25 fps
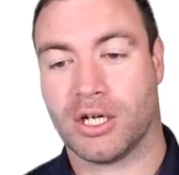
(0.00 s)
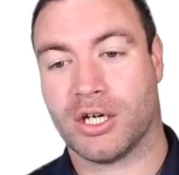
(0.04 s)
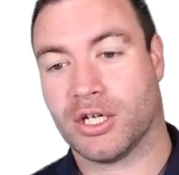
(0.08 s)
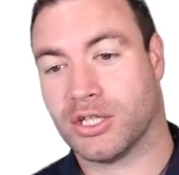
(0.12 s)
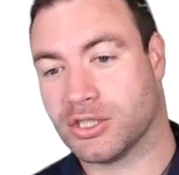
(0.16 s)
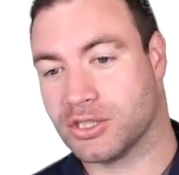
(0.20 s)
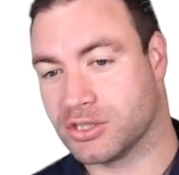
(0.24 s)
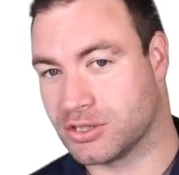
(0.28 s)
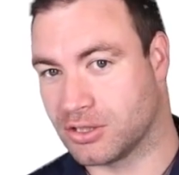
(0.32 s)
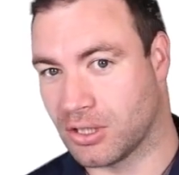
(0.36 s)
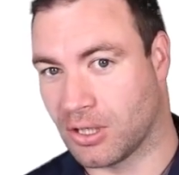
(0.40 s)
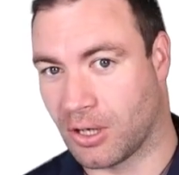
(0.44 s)

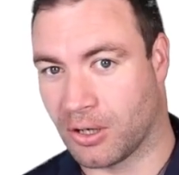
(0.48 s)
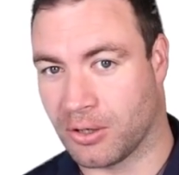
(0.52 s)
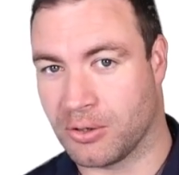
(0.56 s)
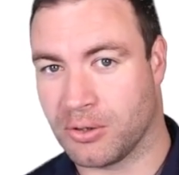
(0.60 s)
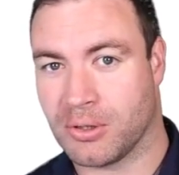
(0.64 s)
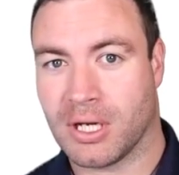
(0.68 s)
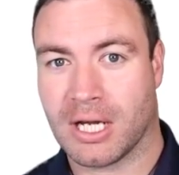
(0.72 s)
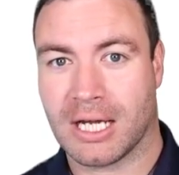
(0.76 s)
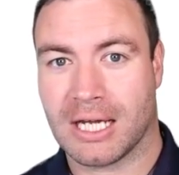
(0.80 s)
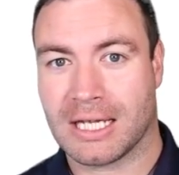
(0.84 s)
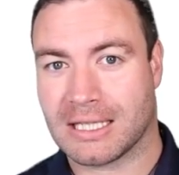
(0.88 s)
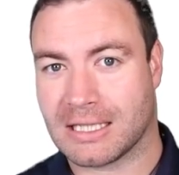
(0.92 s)
So
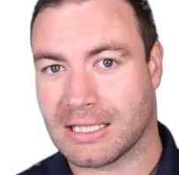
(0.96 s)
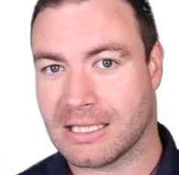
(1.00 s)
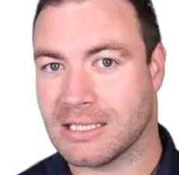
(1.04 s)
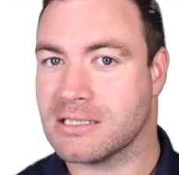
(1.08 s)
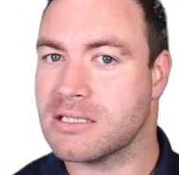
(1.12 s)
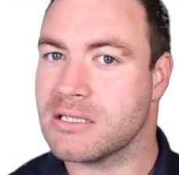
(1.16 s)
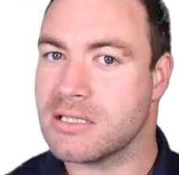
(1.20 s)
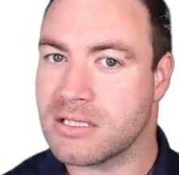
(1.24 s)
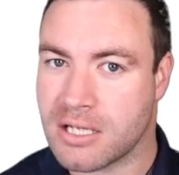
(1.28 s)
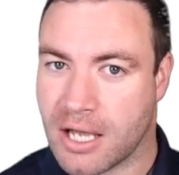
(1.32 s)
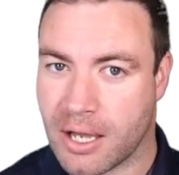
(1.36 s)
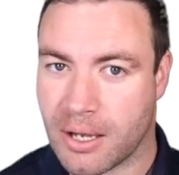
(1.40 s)
this
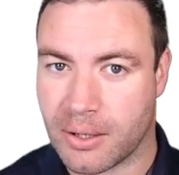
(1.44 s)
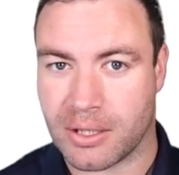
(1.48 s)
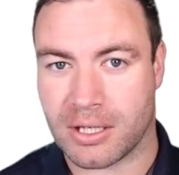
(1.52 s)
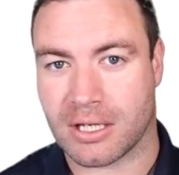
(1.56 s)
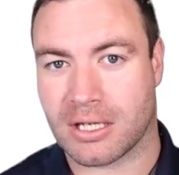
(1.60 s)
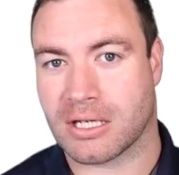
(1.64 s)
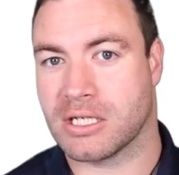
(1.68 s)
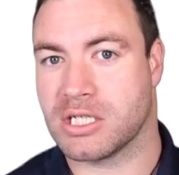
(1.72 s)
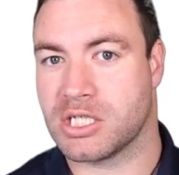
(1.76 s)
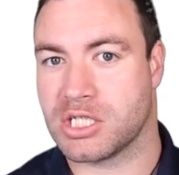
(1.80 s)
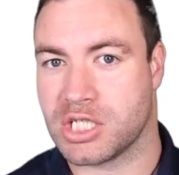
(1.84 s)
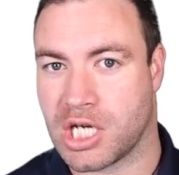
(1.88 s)
is how you
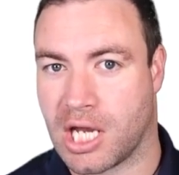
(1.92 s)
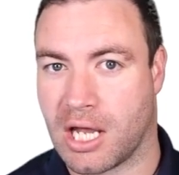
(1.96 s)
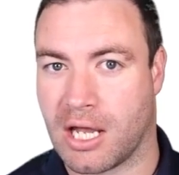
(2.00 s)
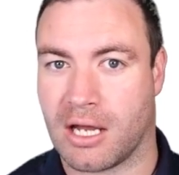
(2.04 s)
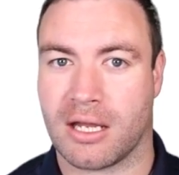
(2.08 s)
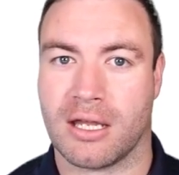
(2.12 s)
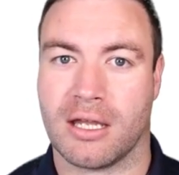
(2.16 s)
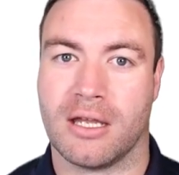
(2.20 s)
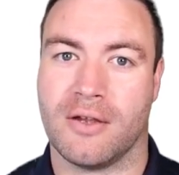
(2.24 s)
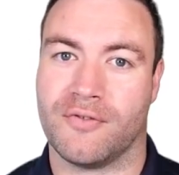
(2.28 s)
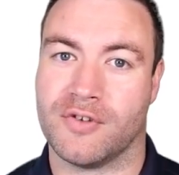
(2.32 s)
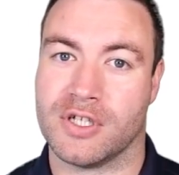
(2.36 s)
can
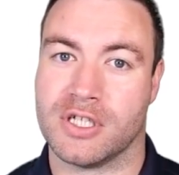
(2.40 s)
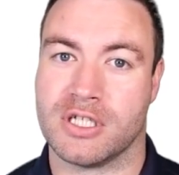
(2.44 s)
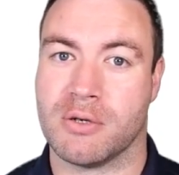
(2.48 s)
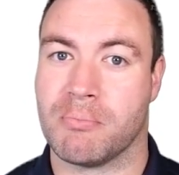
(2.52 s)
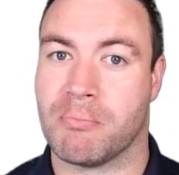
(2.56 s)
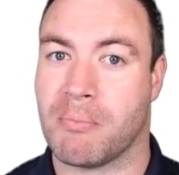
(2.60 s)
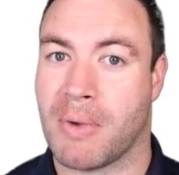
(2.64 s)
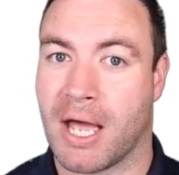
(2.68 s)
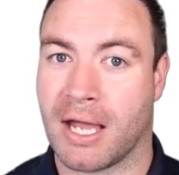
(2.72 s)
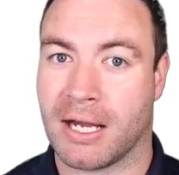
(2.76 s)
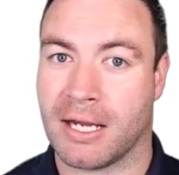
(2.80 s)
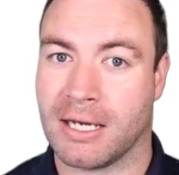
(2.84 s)
check if a
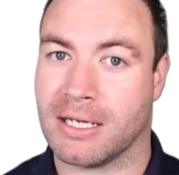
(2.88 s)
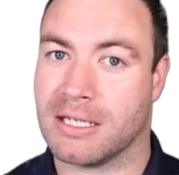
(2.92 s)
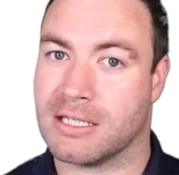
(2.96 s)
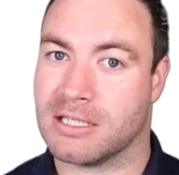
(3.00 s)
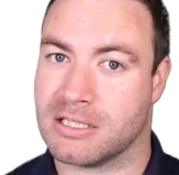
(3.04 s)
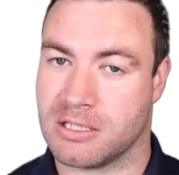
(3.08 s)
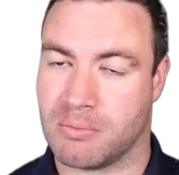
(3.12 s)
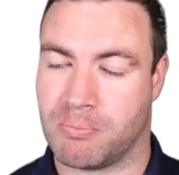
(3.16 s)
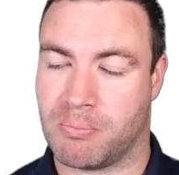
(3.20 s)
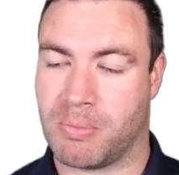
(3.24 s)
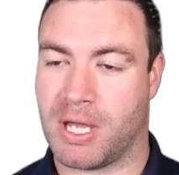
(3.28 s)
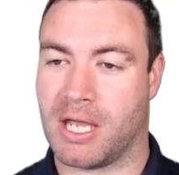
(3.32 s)
domain
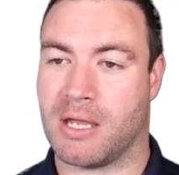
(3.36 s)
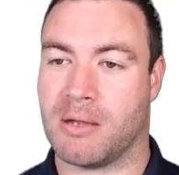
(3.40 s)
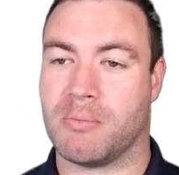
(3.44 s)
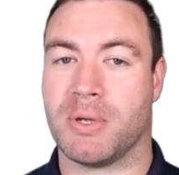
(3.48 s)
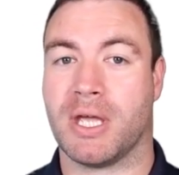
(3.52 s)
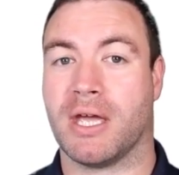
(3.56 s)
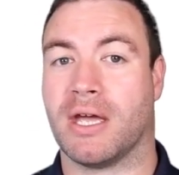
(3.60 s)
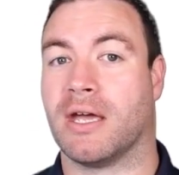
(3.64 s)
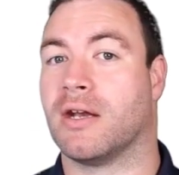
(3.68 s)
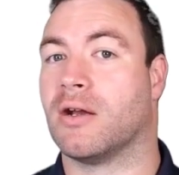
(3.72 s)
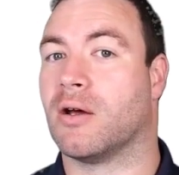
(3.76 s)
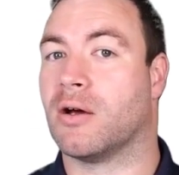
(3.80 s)
is a
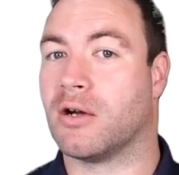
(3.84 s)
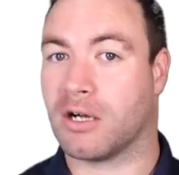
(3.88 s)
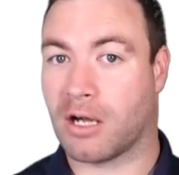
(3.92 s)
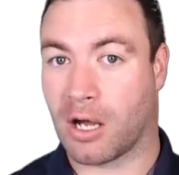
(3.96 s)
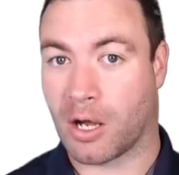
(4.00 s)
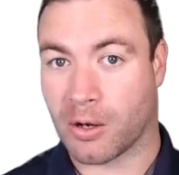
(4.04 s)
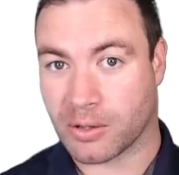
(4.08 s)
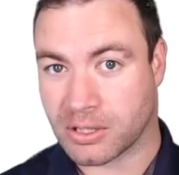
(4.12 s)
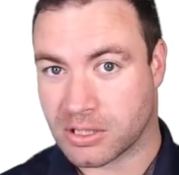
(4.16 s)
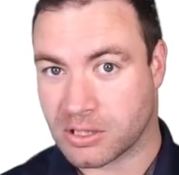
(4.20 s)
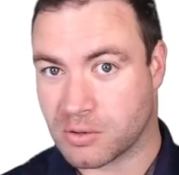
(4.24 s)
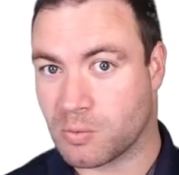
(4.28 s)
PBN. I'm
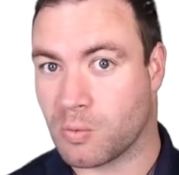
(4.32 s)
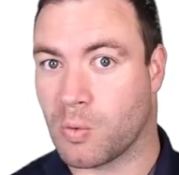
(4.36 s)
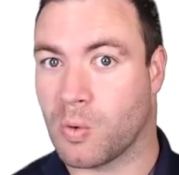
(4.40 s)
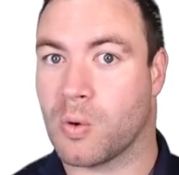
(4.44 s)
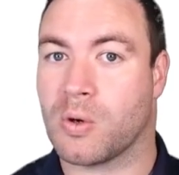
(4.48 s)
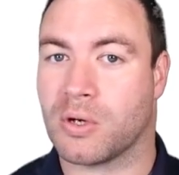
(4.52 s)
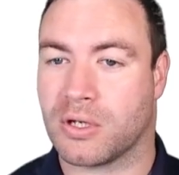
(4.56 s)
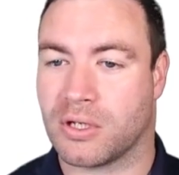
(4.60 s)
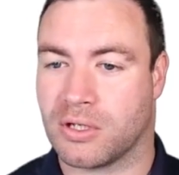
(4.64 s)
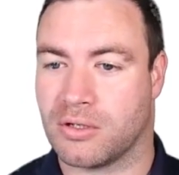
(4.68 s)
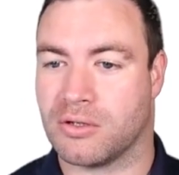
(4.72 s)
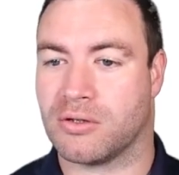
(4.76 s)
going to
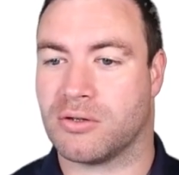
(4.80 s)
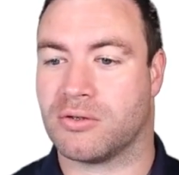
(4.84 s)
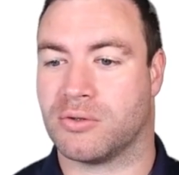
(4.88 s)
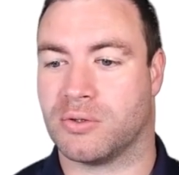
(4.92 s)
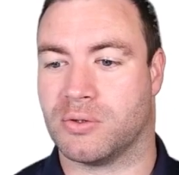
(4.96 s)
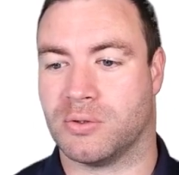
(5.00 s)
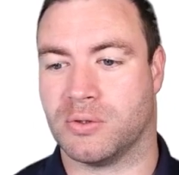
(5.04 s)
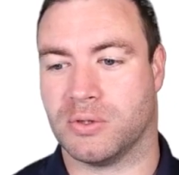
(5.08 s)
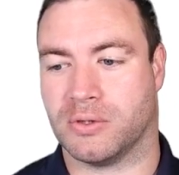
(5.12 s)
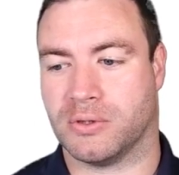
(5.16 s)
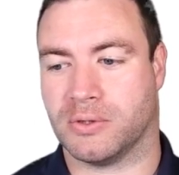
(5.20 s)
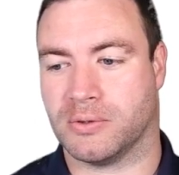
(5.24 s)
walk you
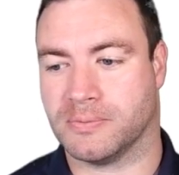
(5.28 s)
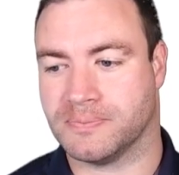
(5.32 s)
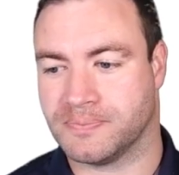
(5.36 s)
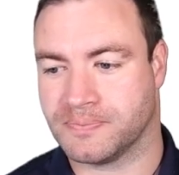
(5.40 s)
through it all.